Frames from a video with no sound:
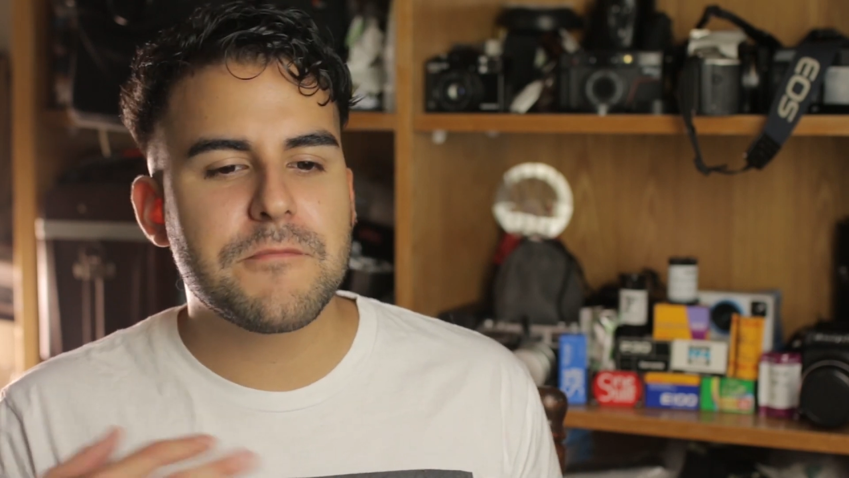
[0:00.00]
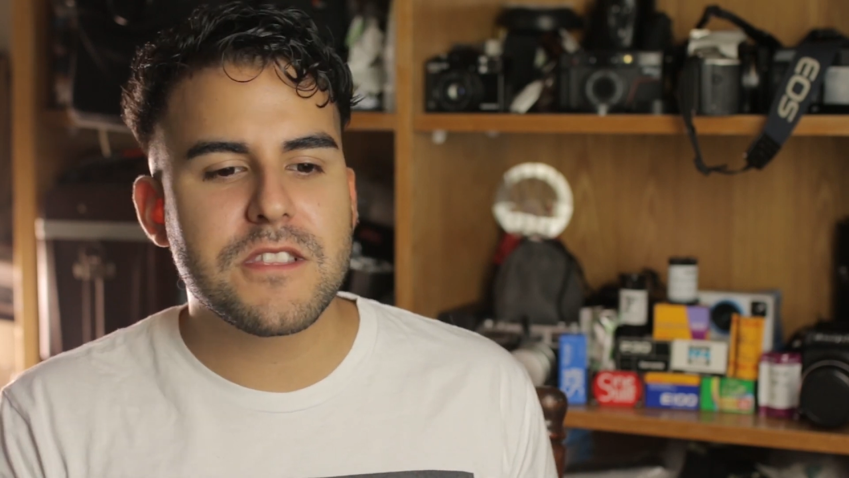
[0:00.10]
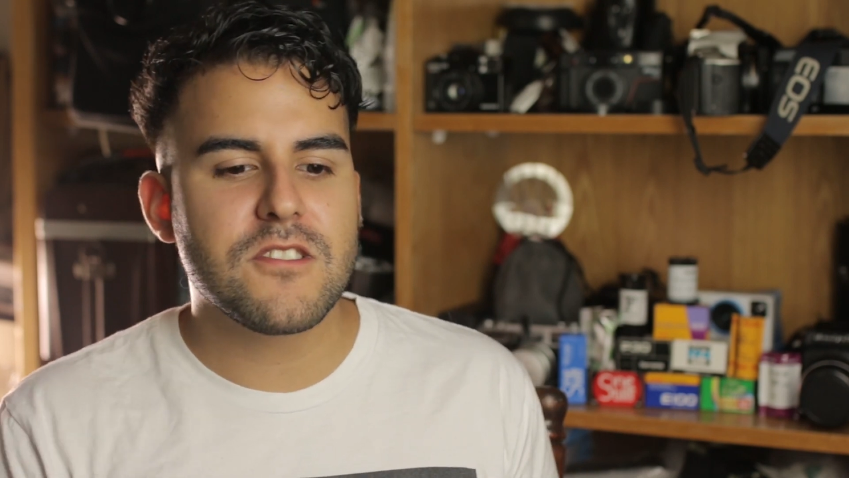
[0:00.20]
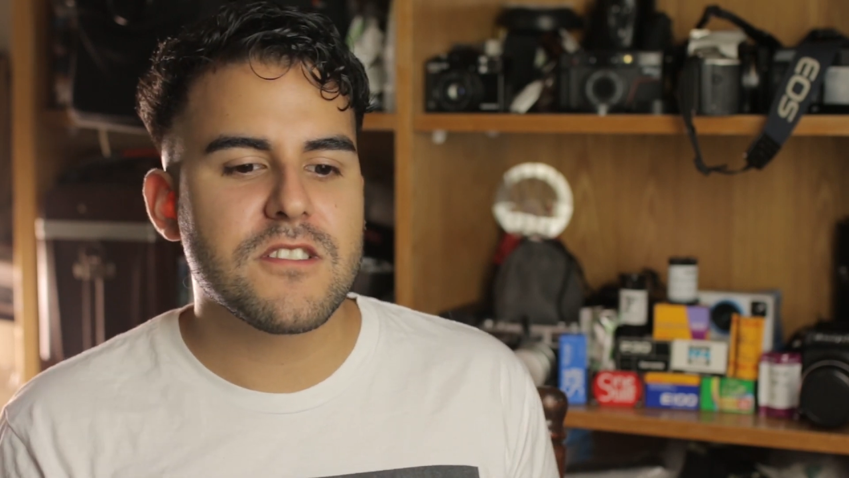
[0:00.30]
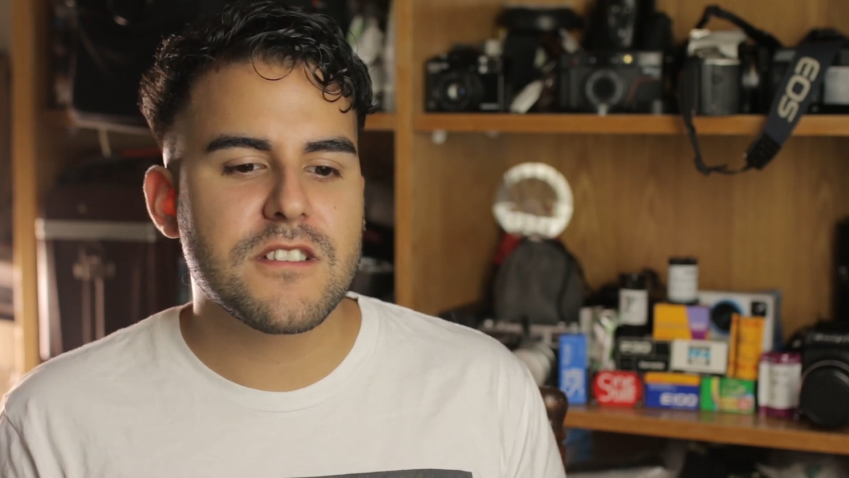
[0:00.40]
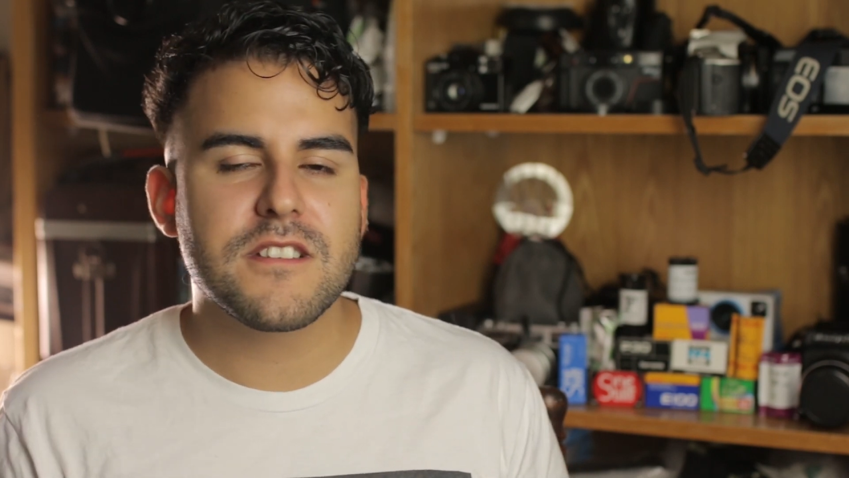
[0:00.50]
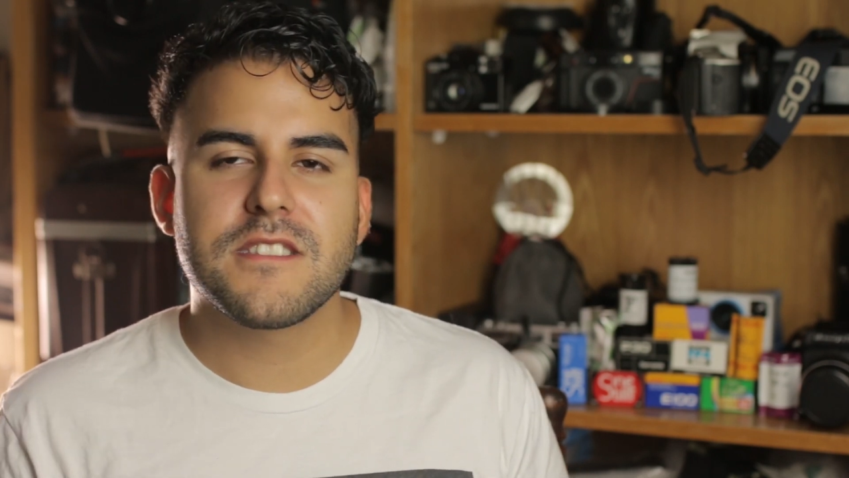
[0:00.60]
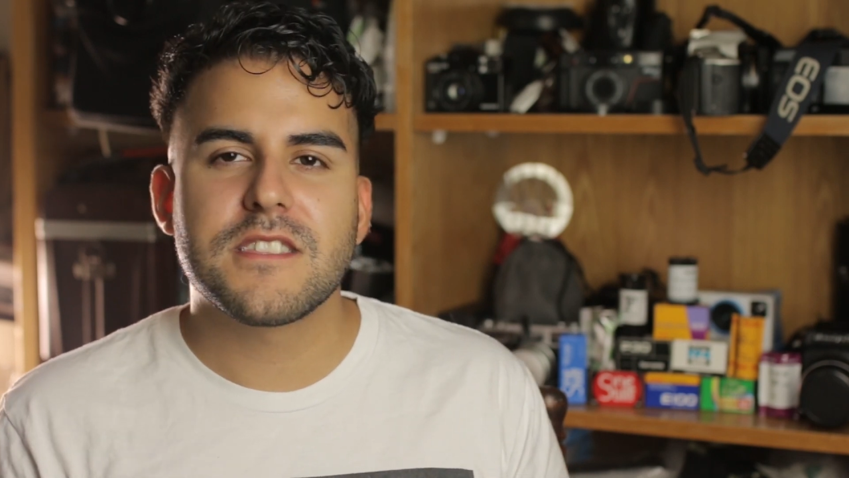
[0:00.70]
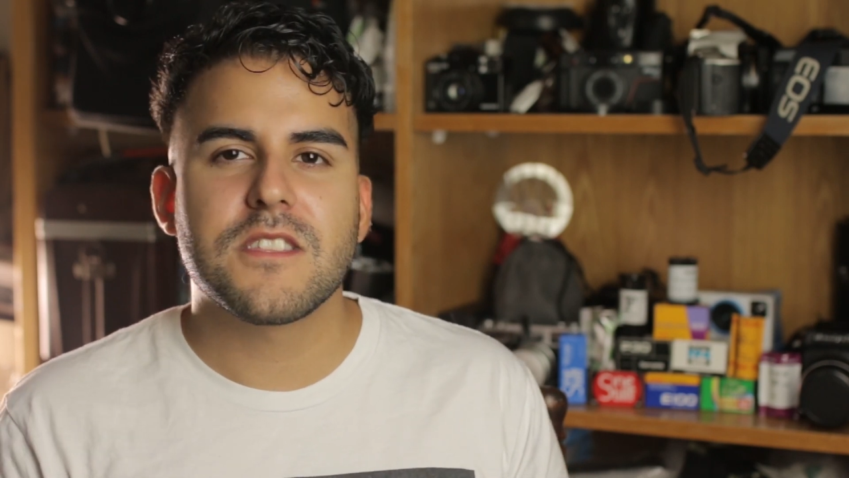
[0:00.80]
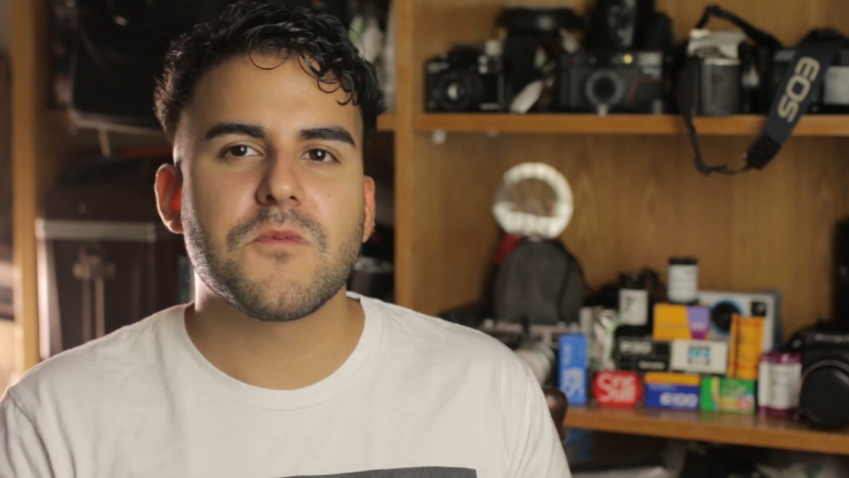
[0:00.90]
bit longer
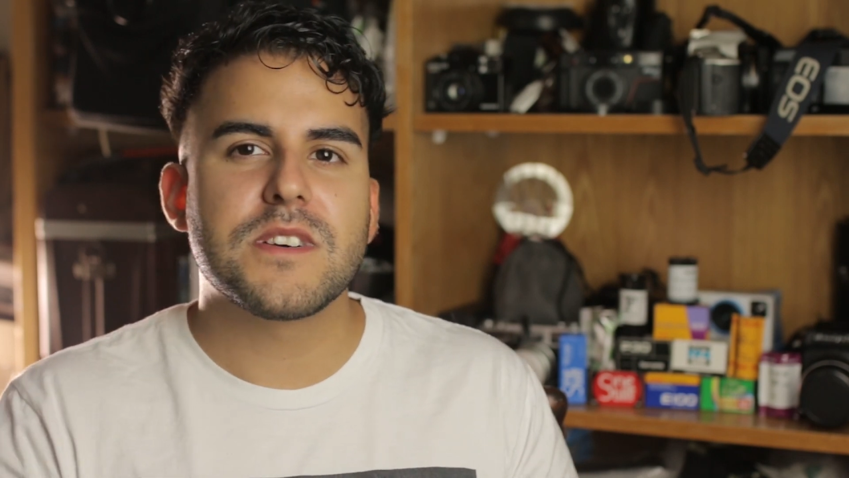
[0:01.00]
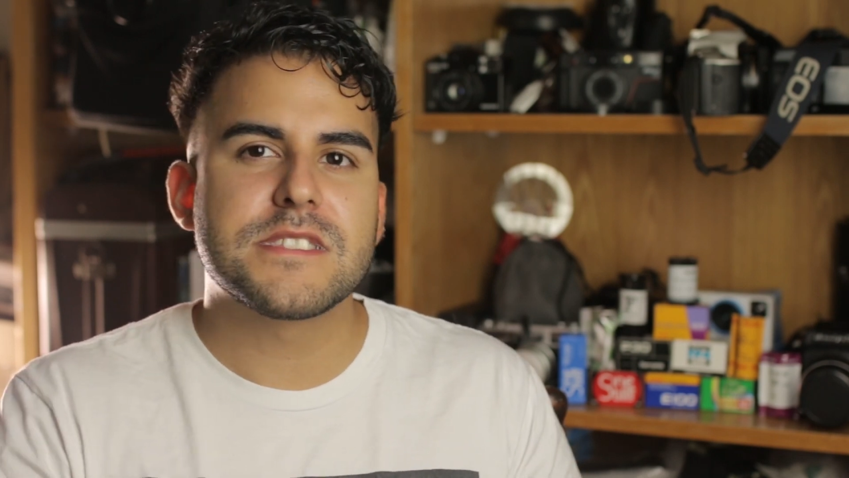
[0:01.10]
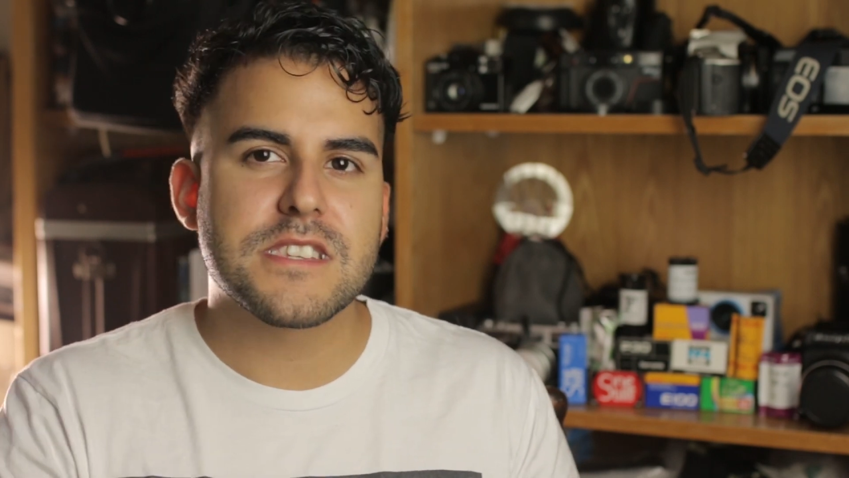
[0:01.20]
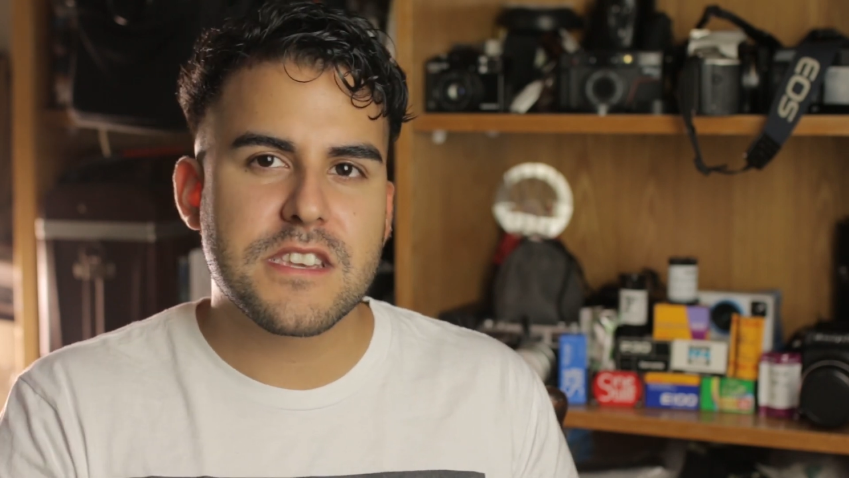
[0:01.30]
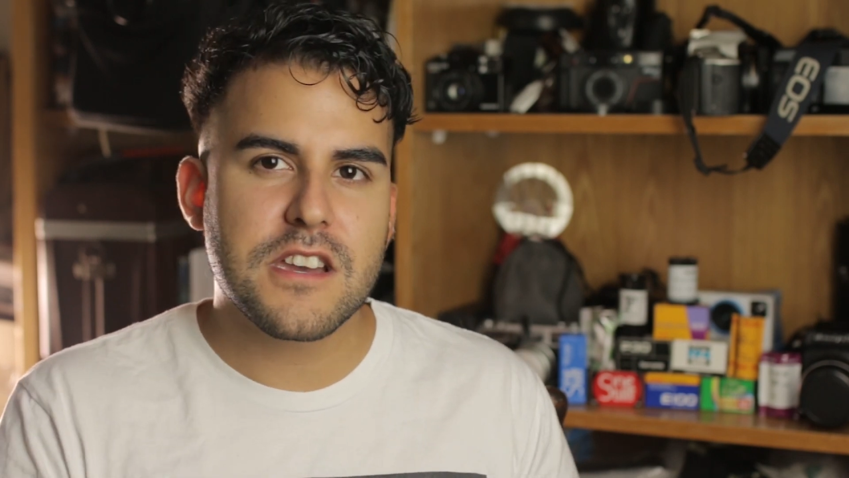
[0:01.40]
than the ones to